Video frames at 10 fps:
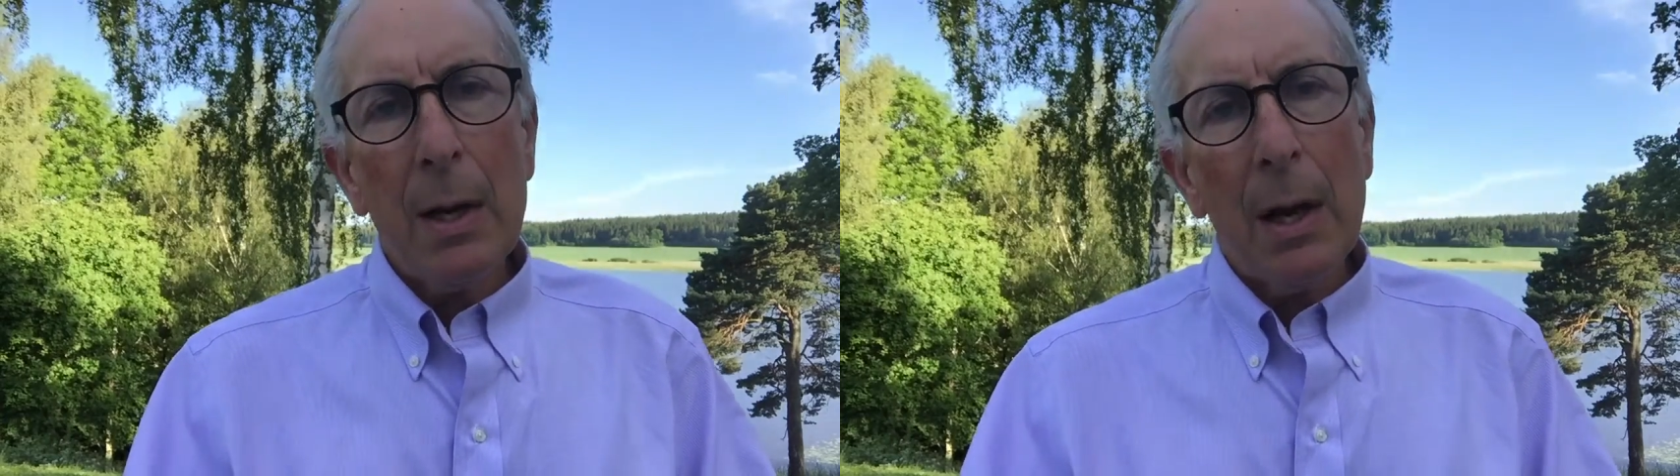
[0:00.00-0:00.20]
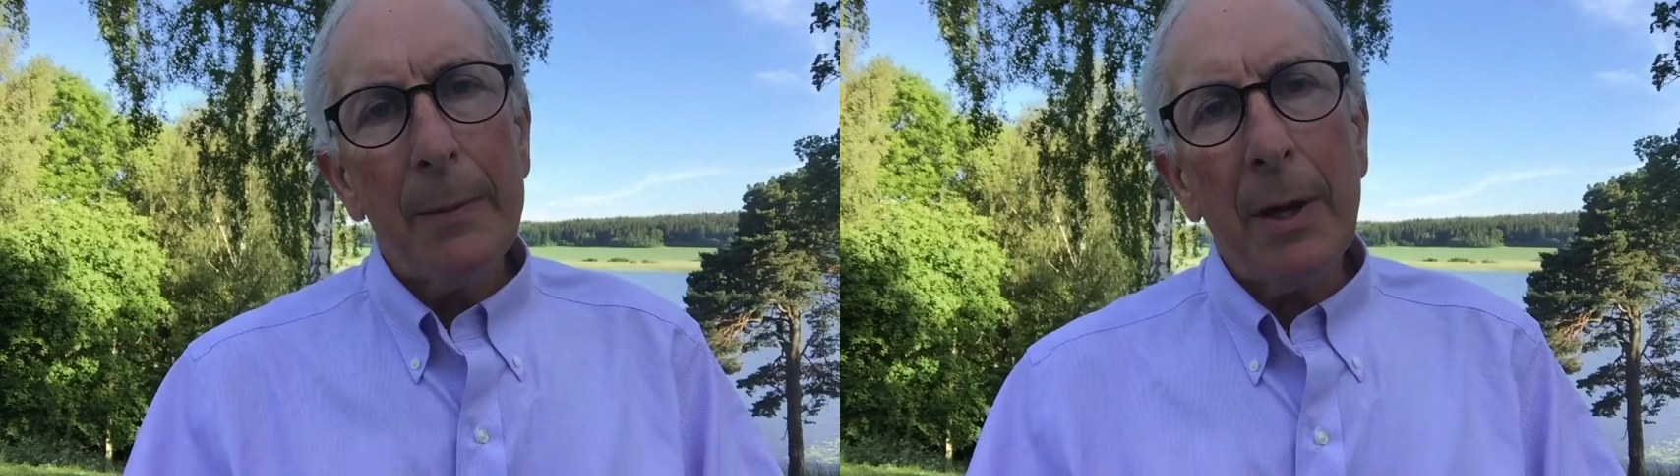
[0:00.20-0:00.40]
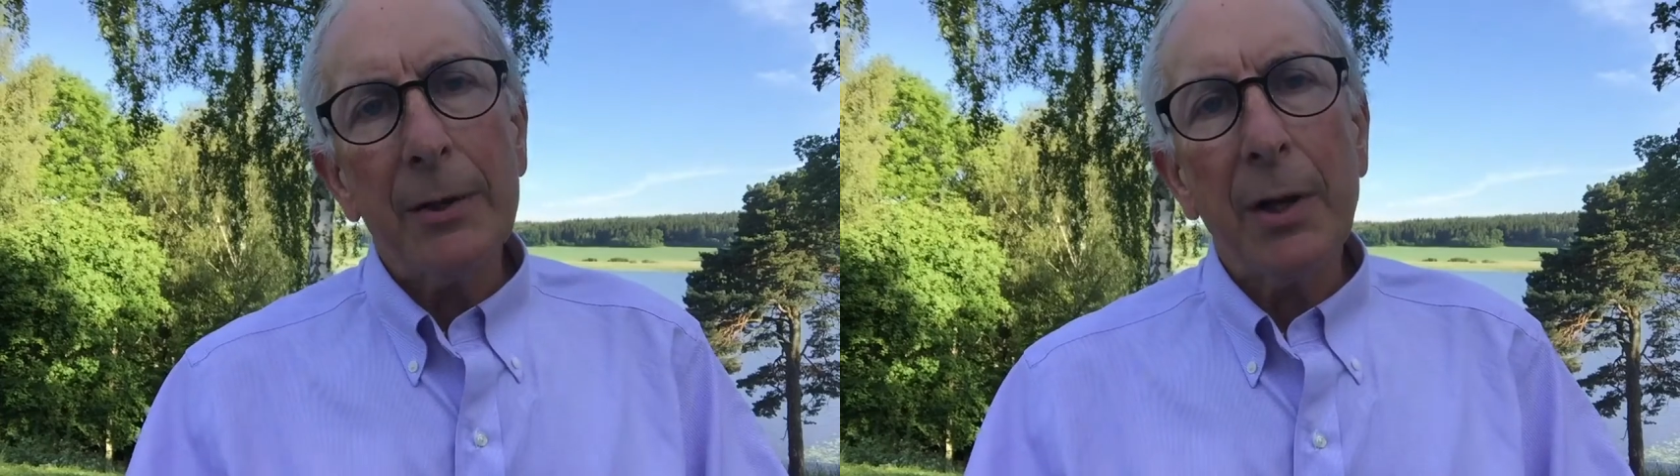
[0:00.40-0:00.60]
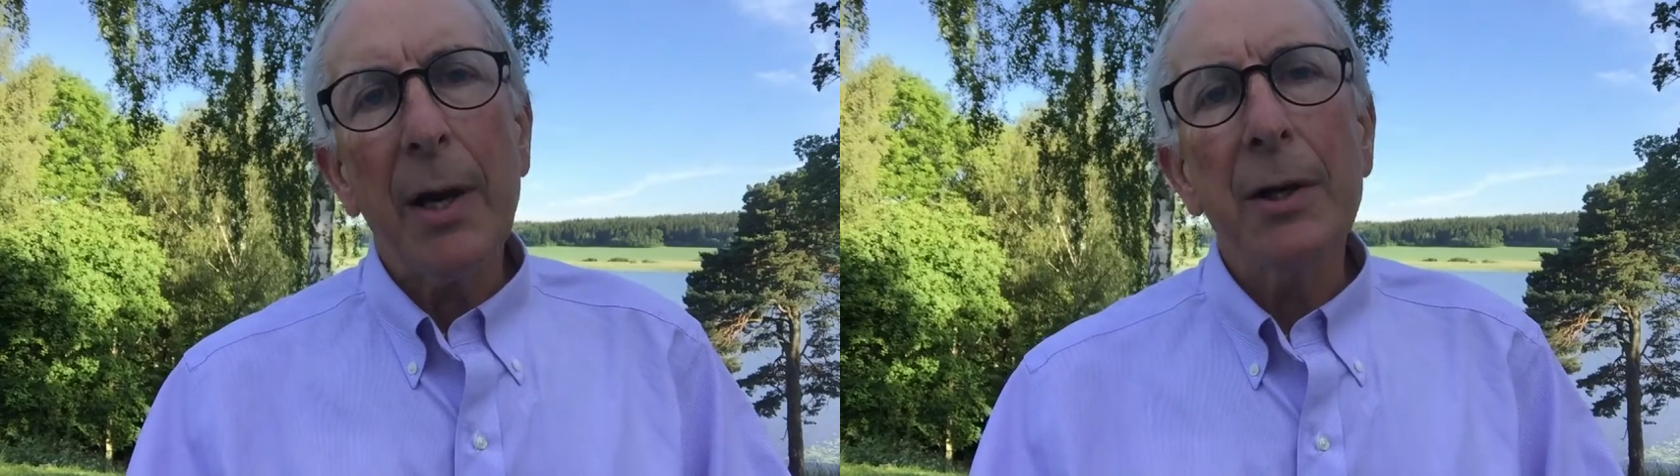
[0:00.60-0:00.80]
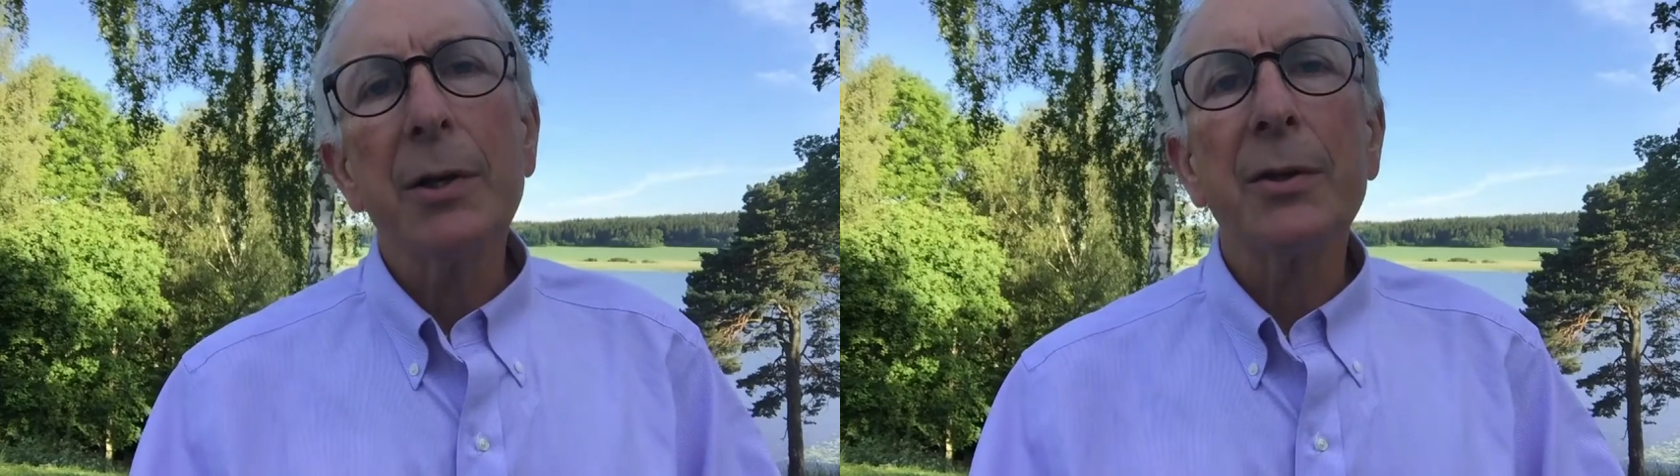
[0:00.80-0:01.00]
I'm an
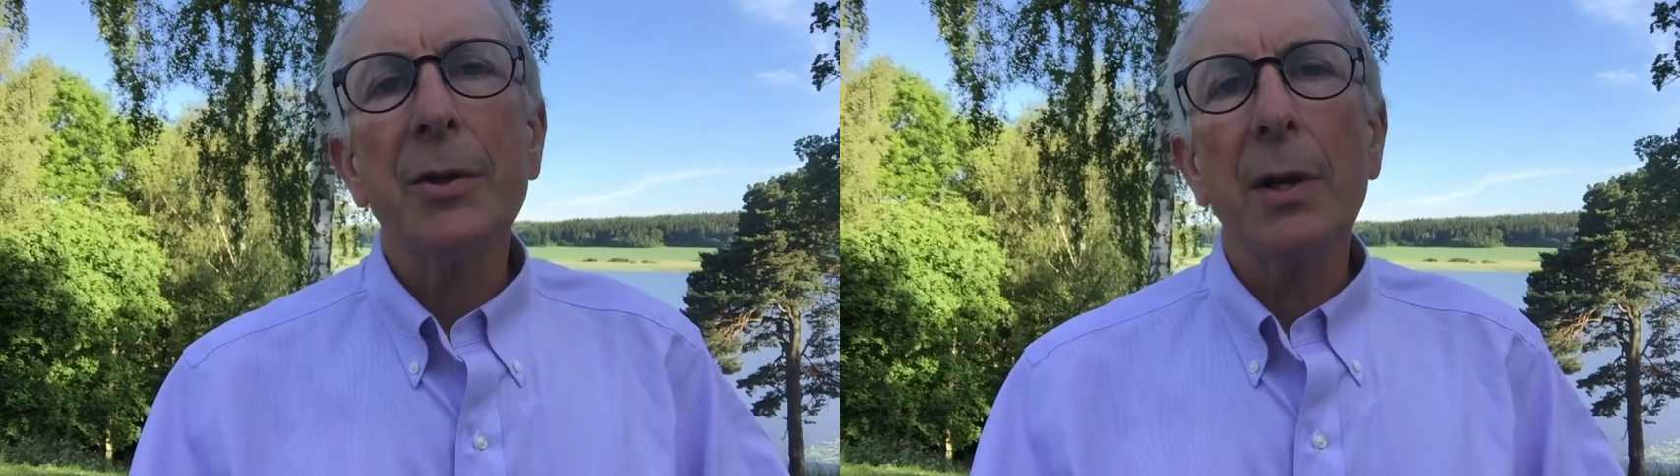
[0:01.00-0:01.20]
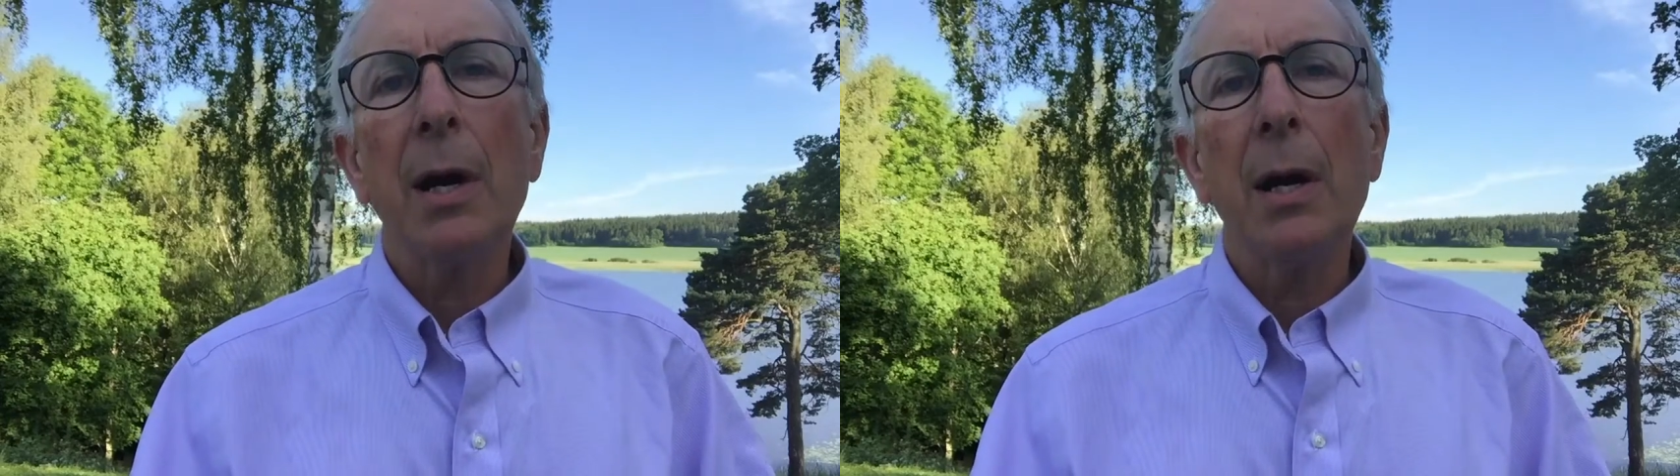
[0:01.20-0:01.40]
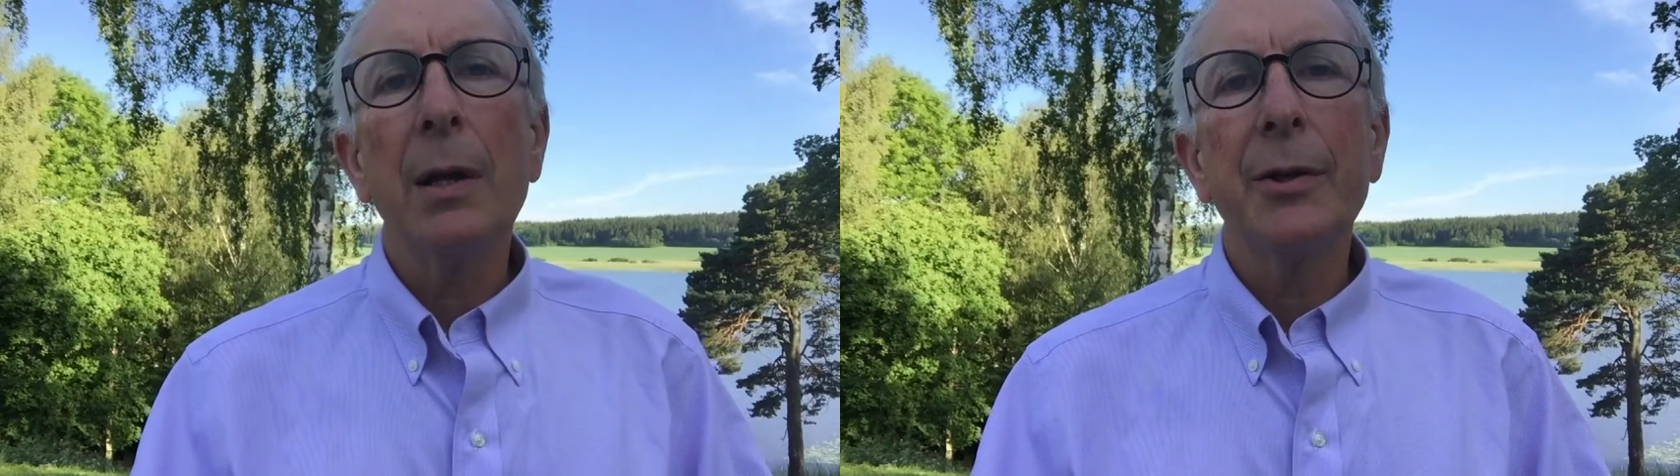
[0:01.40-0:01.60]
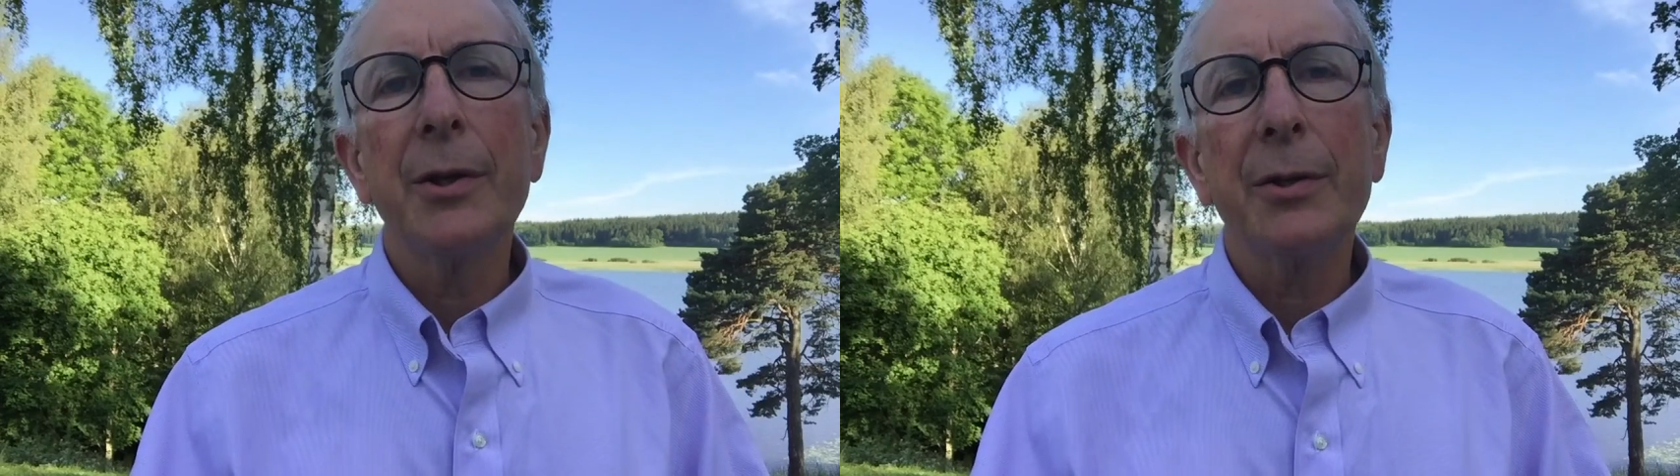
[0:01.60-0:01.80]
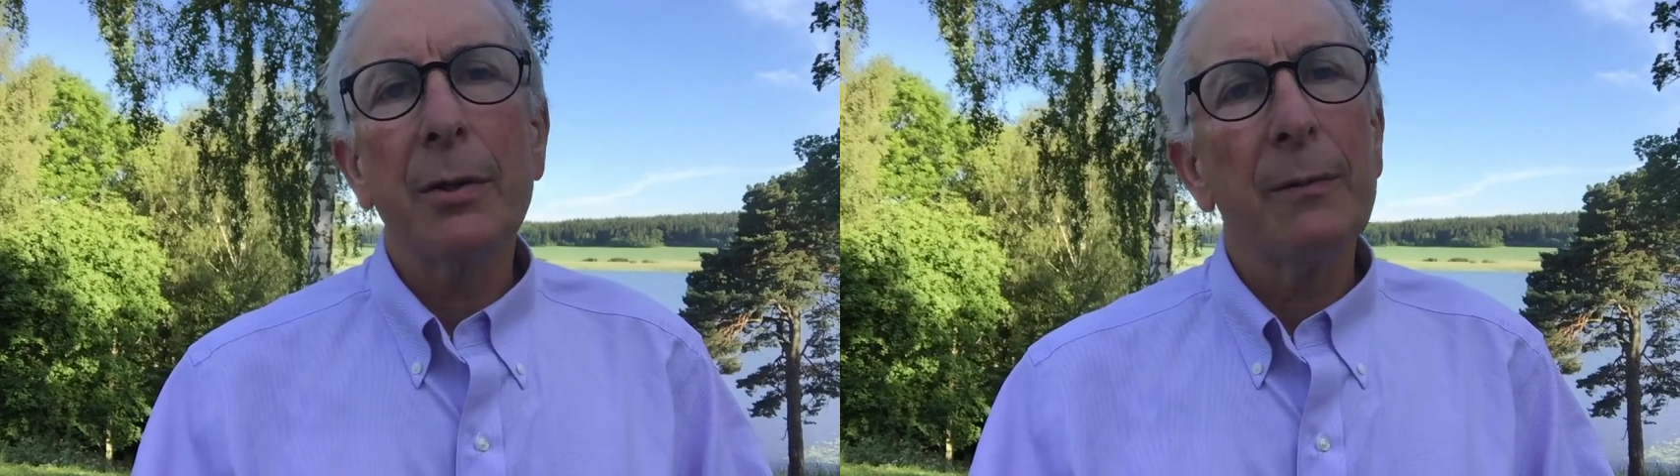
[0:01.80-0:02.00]
educational
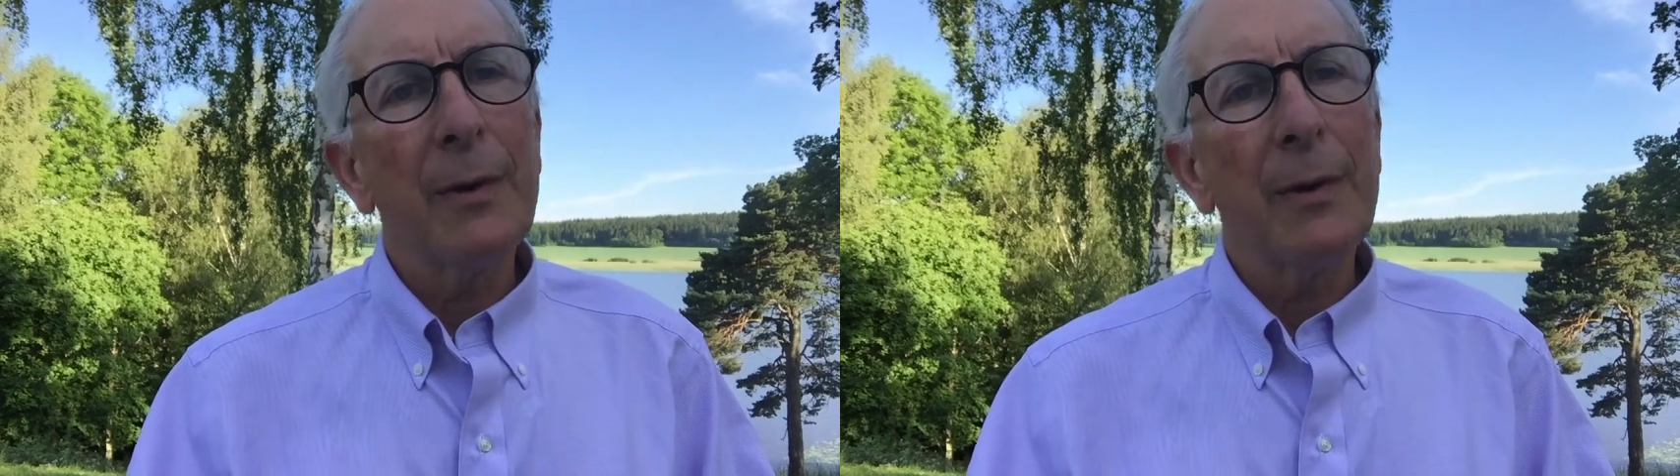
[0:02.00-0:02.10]
psychologist and